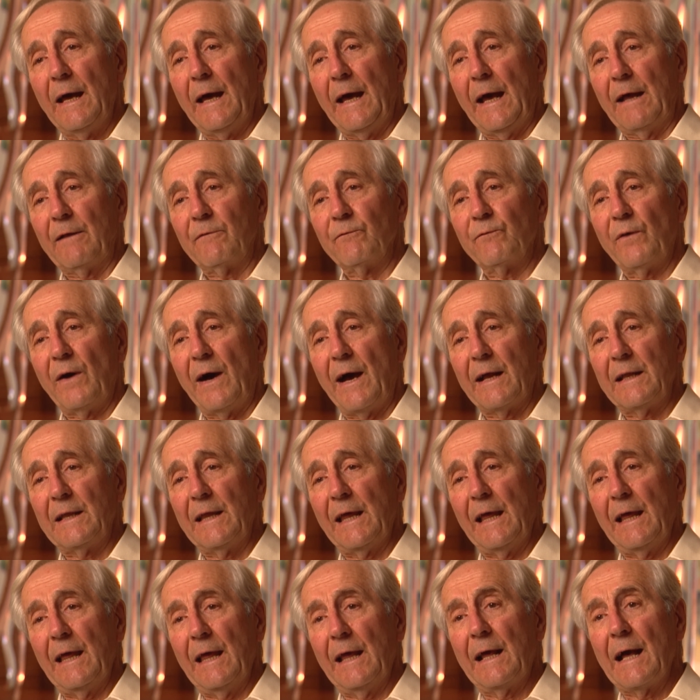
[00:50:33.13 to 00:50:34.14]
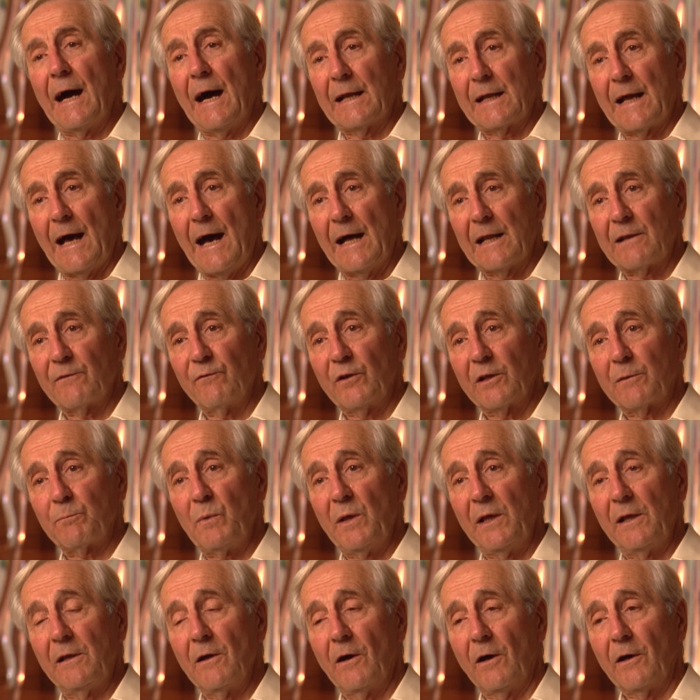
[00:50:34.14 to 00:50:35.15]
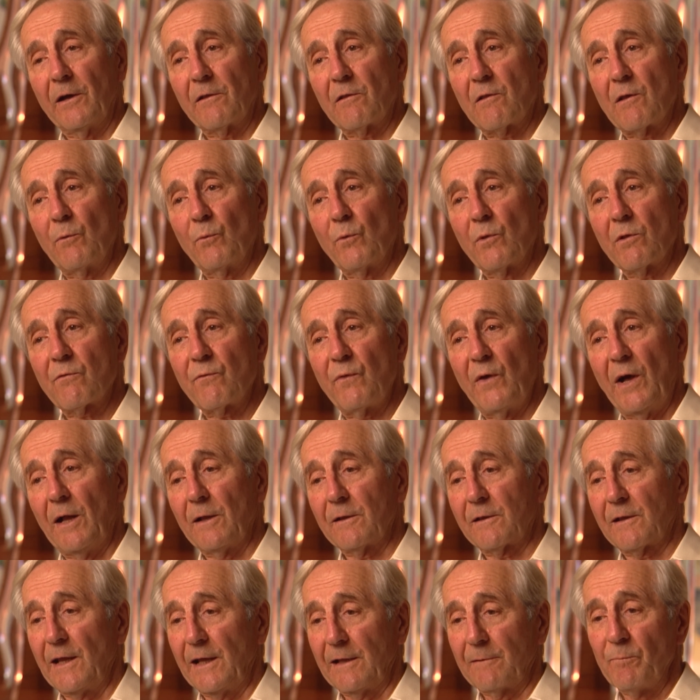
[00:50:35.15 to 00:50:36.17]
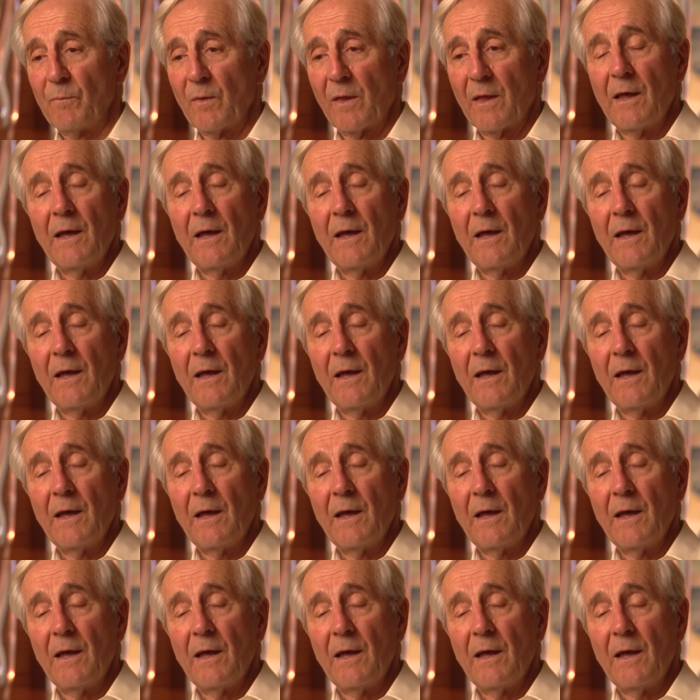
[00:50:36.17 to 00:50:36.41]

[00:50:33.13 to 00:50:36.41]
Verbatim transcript: and finally he got out of it because it was felt that